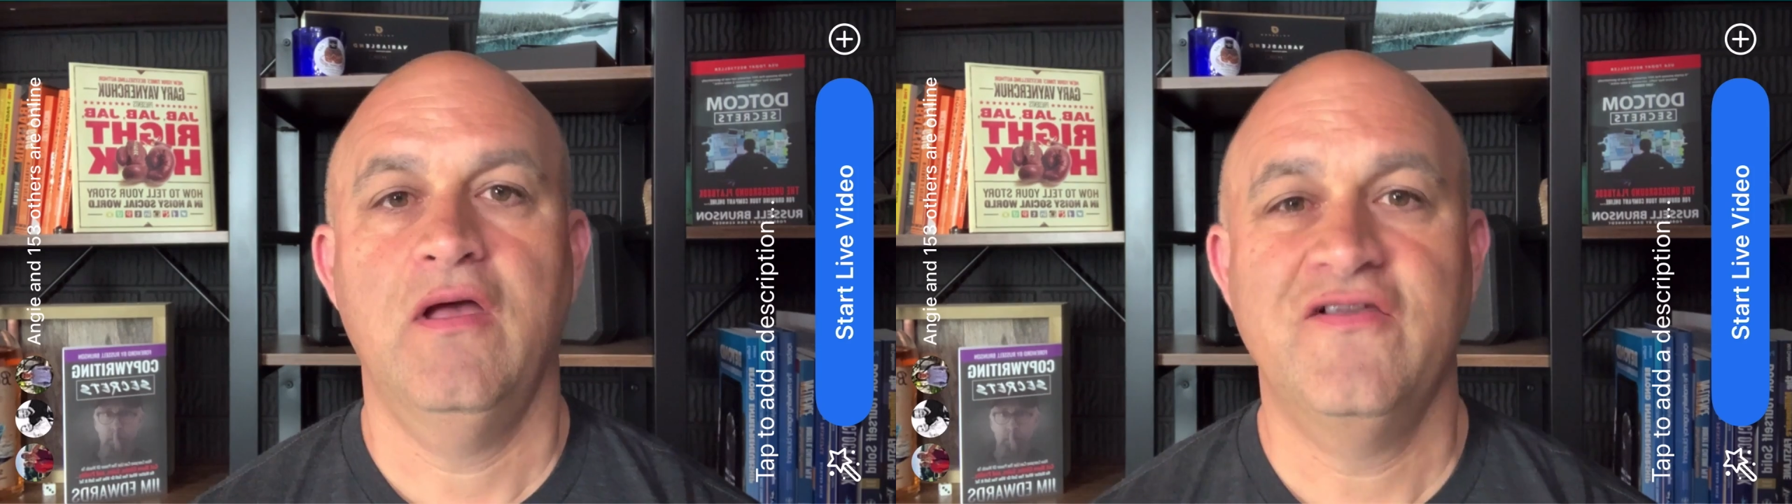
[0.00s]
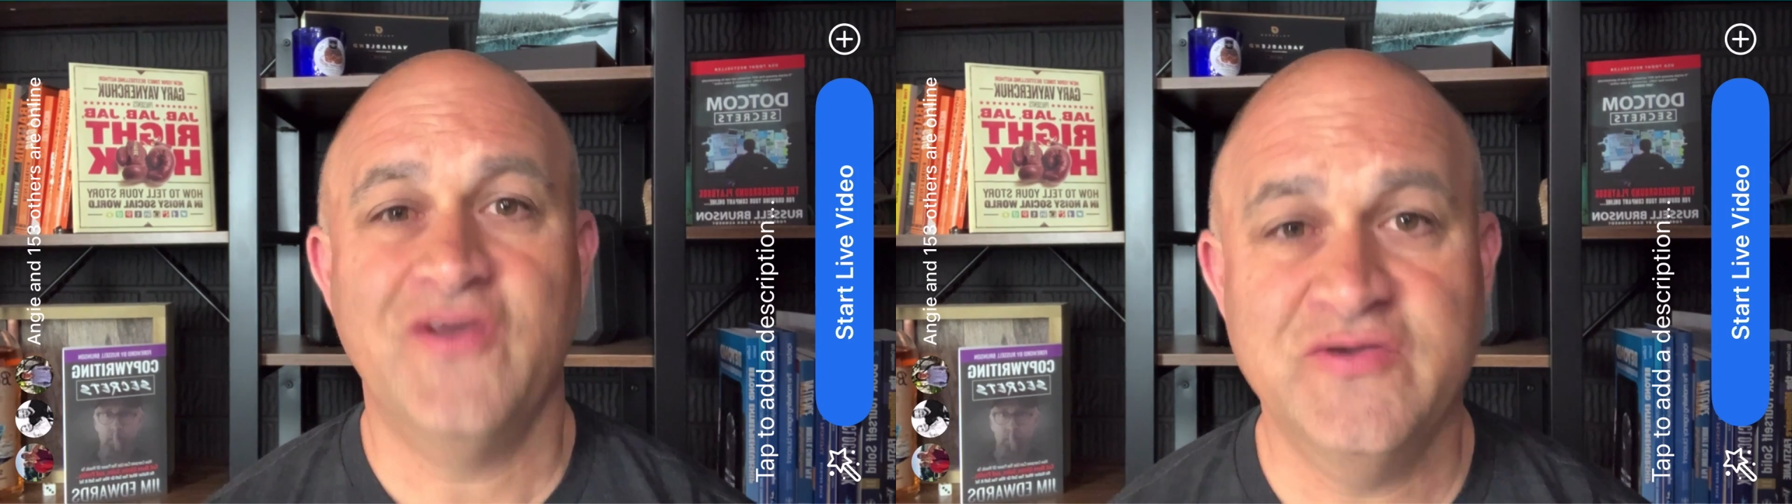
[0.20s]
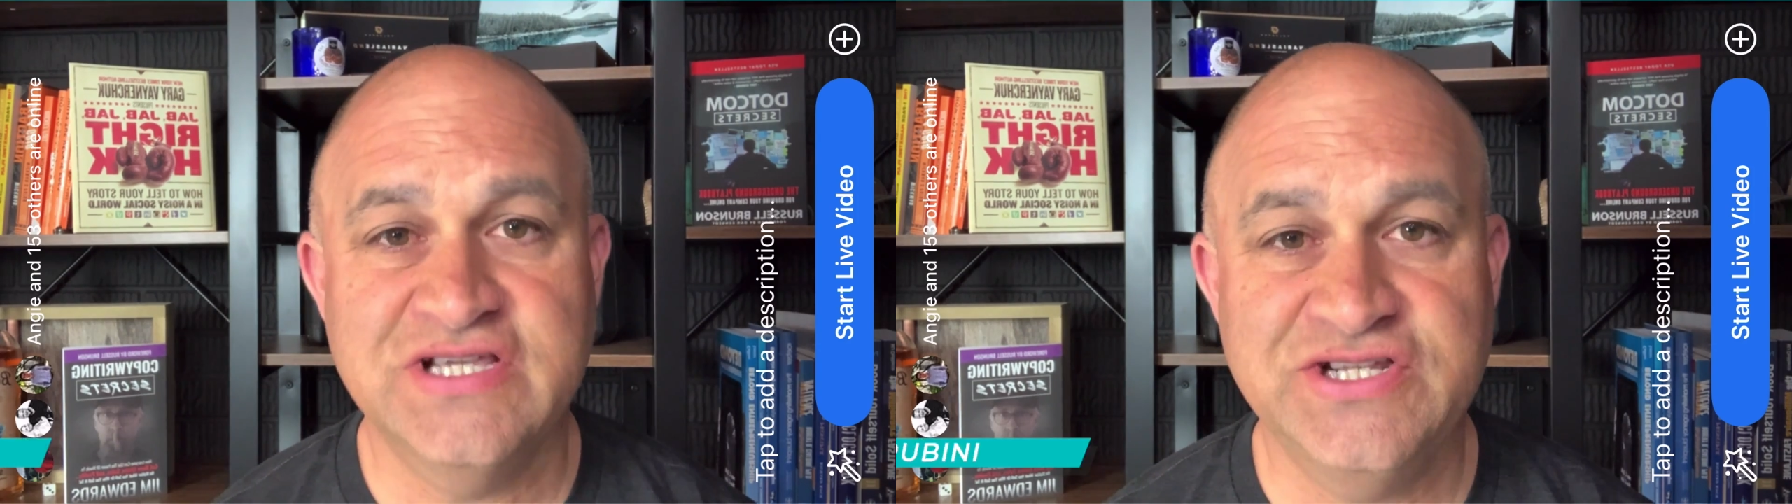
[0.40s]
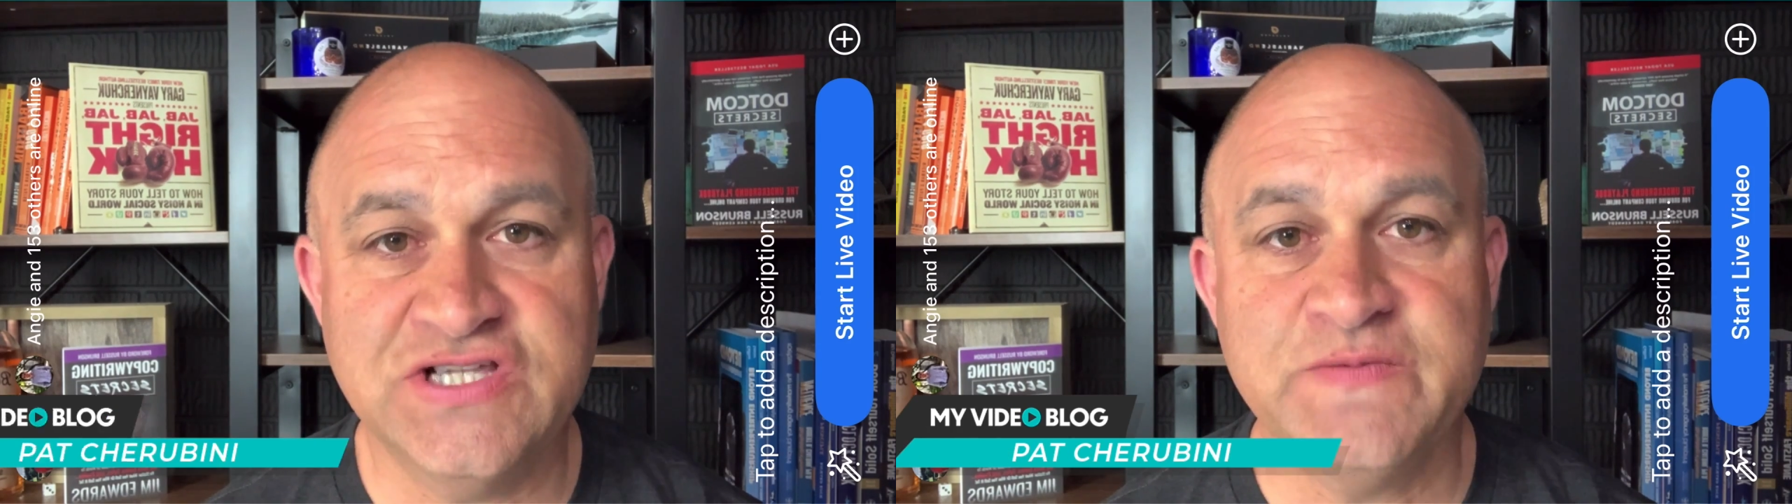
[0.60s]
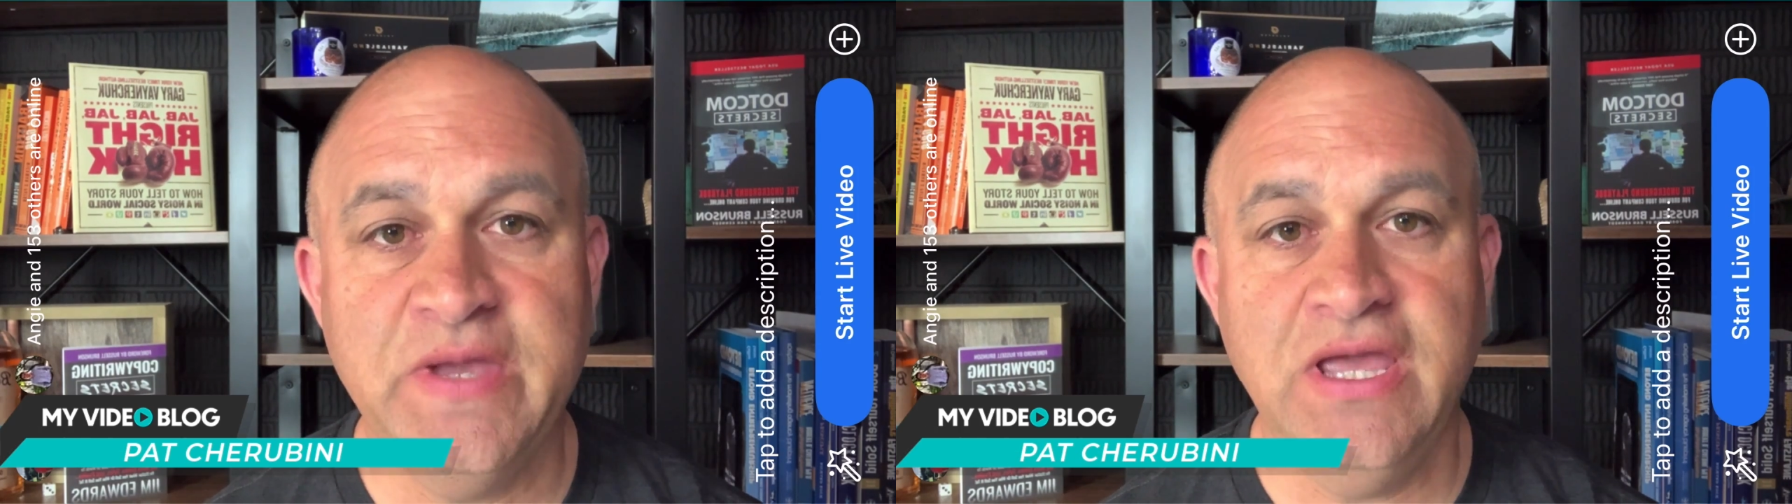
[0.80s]
So is it
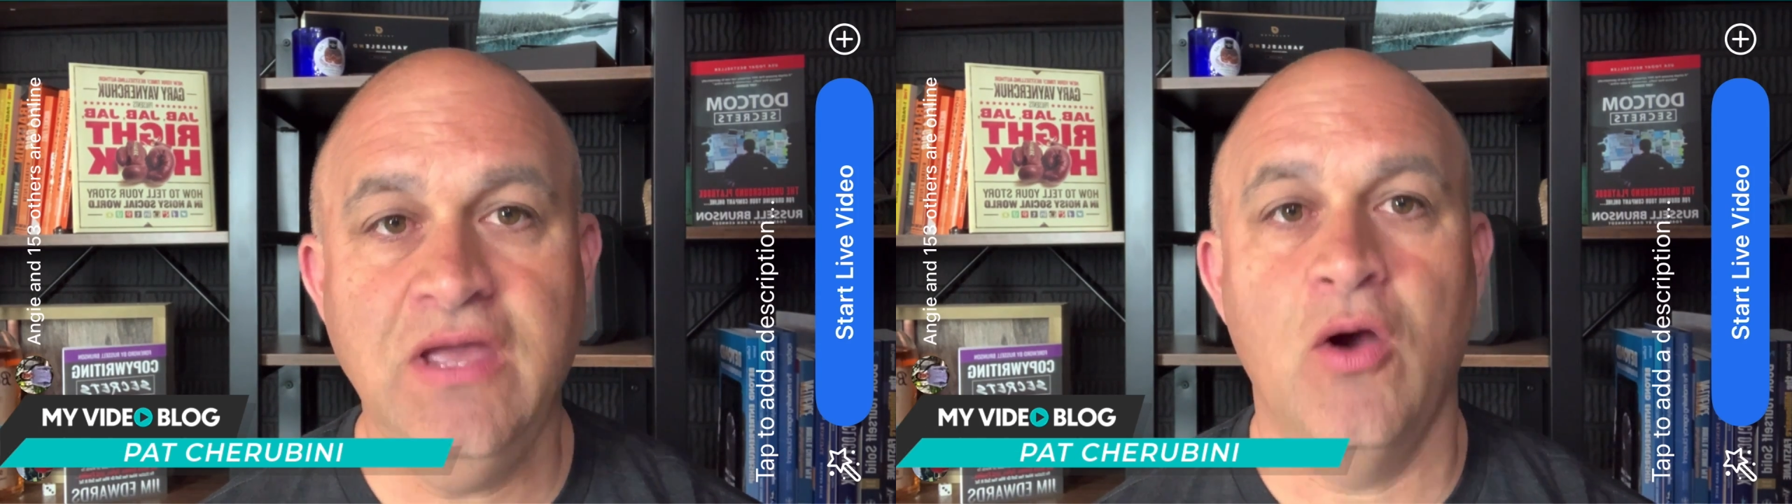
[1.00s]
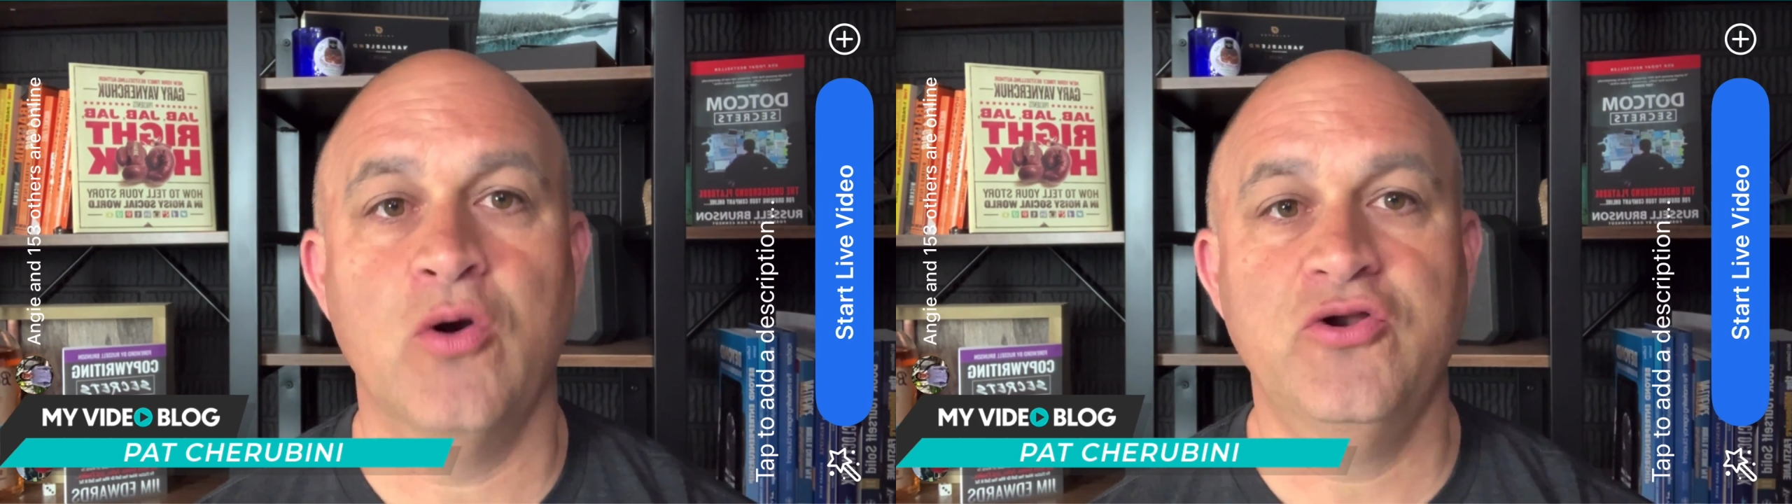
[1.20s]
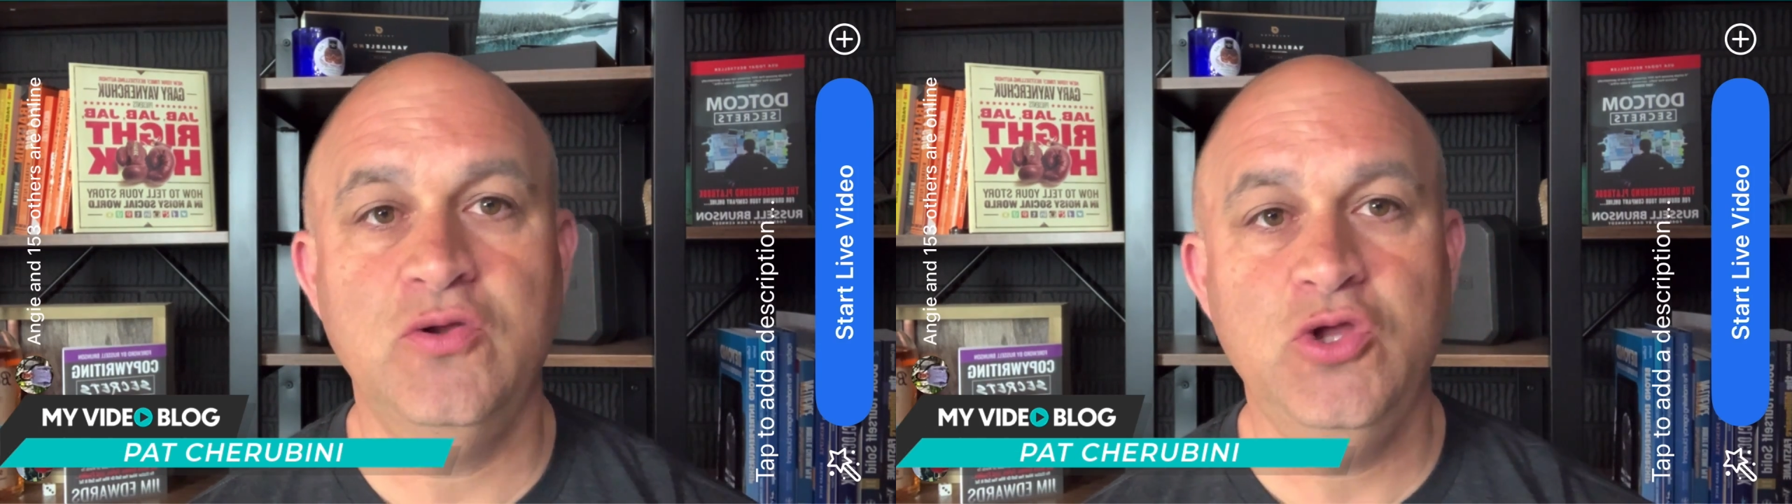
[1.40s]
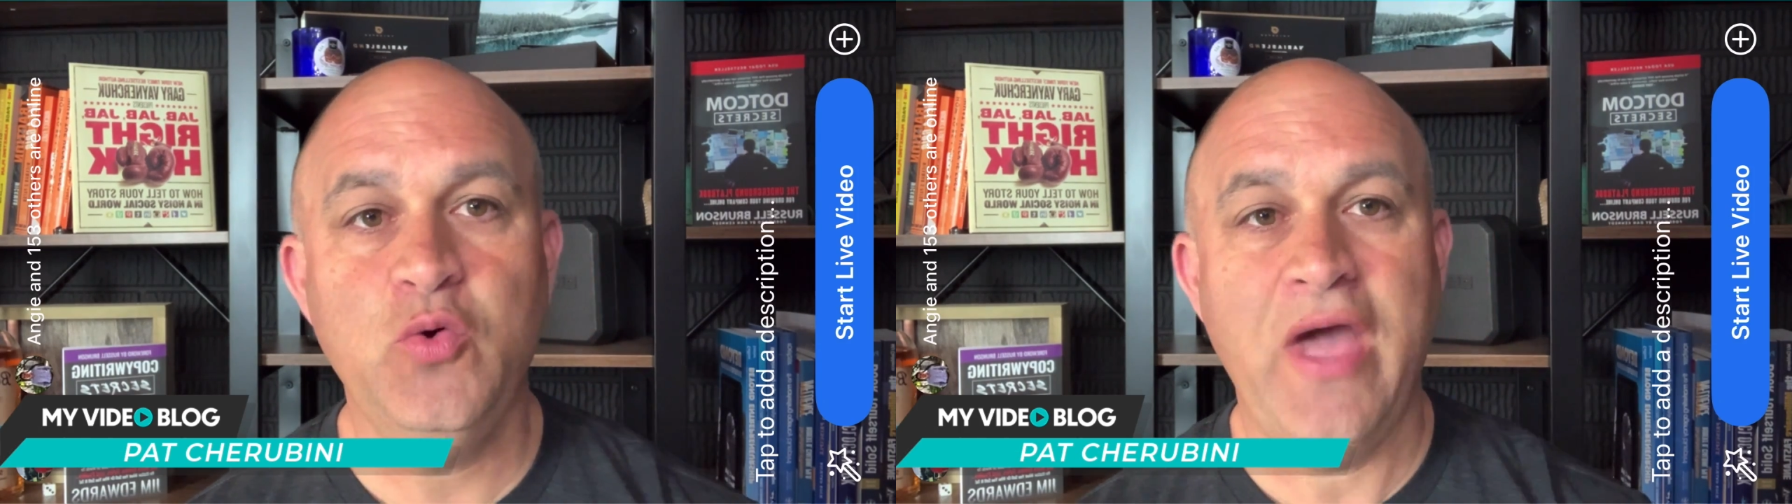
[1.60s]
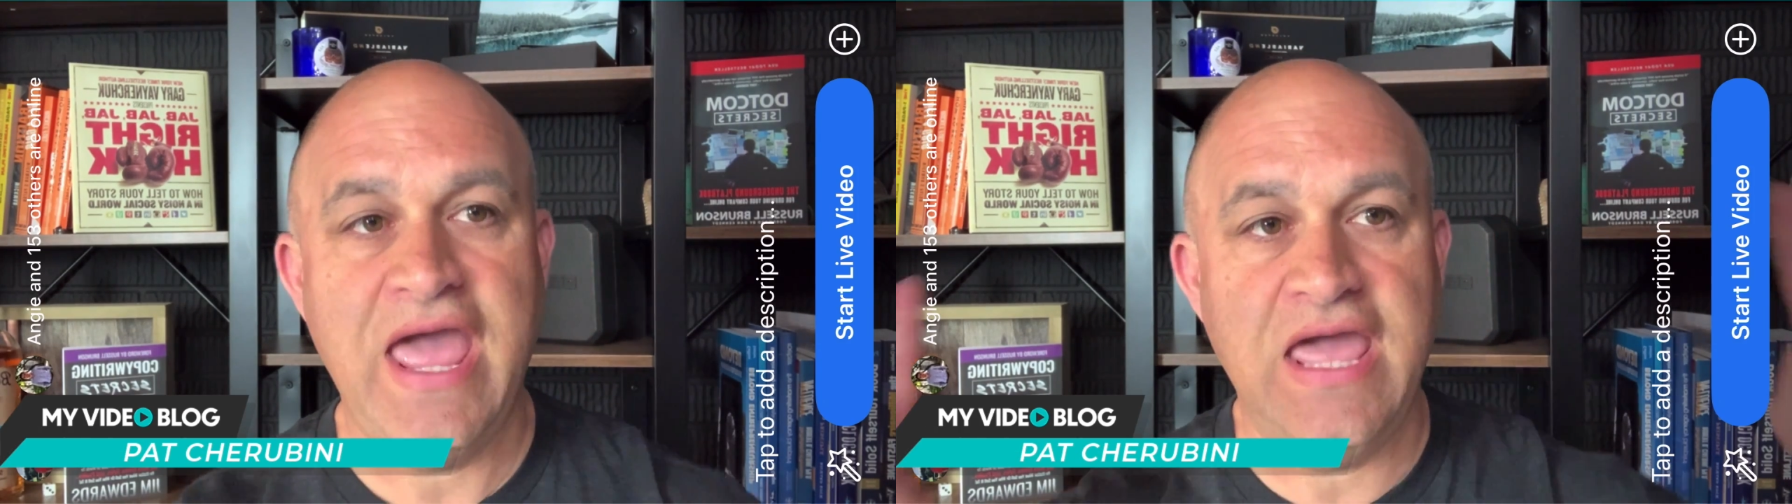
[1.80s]
just me, or do you
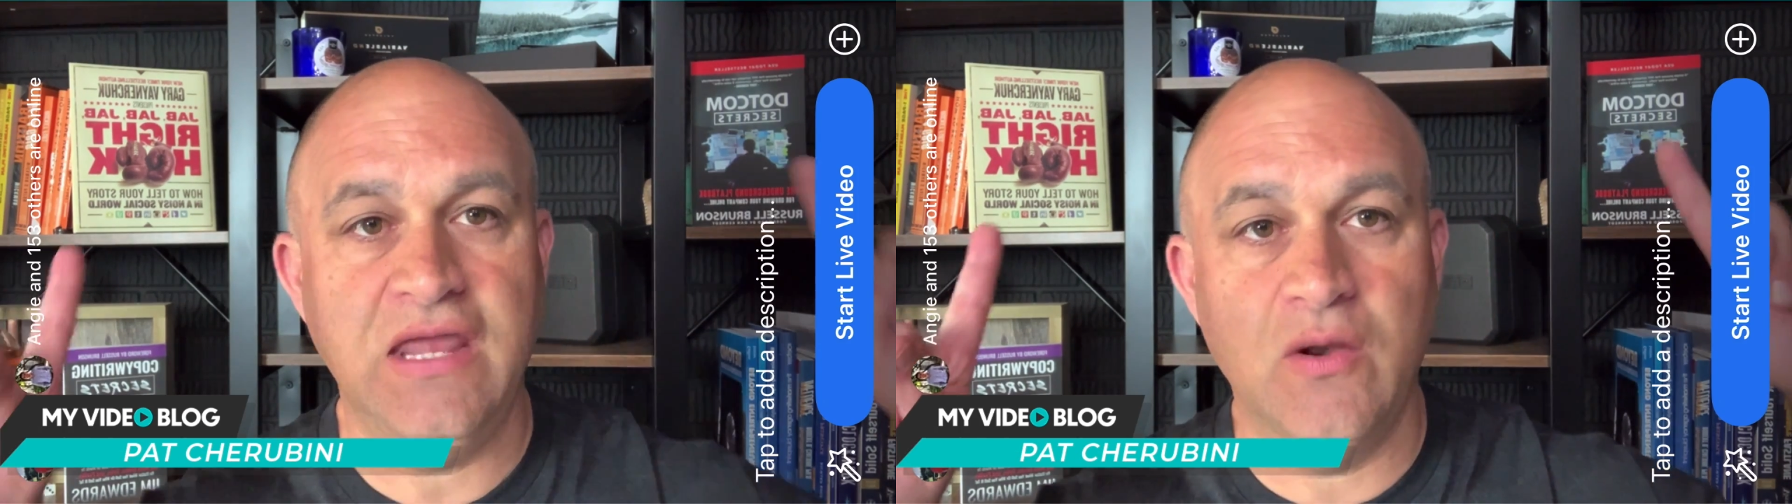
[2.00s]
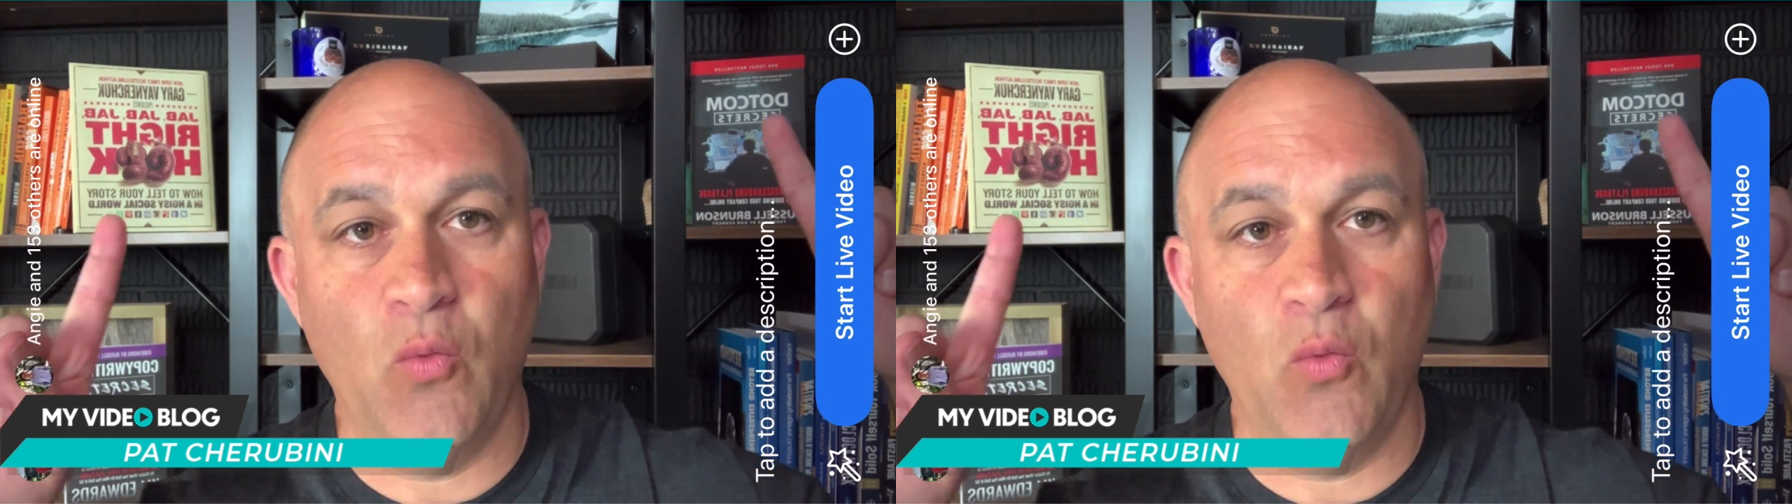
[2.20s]
hate